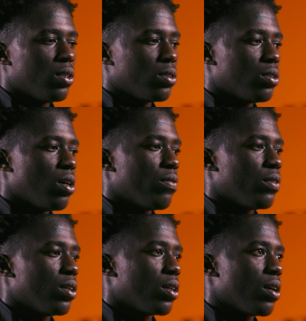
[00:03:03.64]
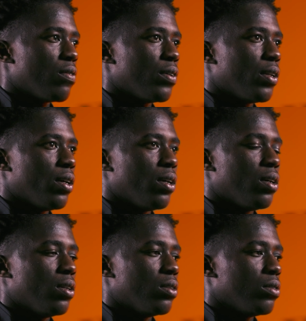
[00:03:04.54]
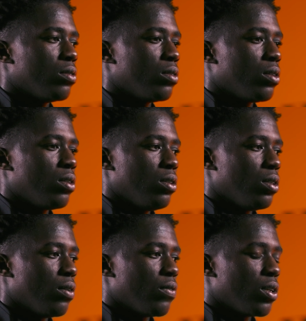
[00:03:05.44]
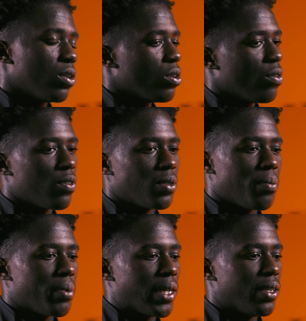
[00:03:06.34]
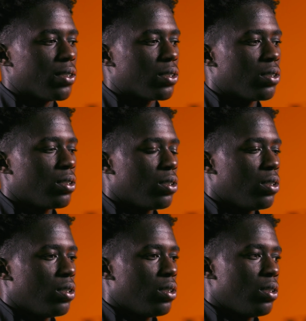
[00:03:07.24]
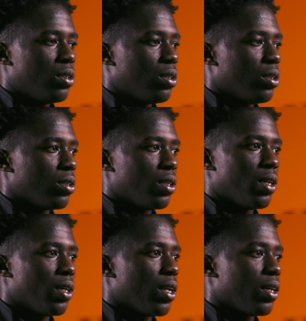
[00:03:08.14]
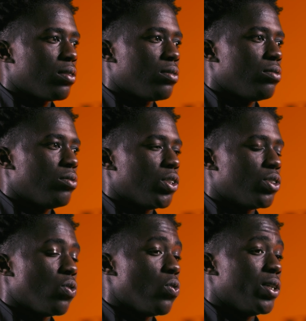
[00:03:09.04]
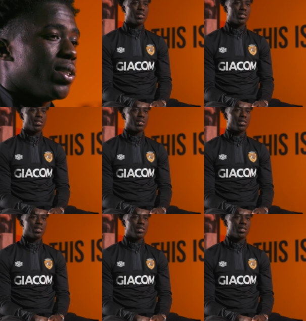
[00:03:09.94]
the staff and the gaffer there. And yeah, I've learned a lot from the players. And just to always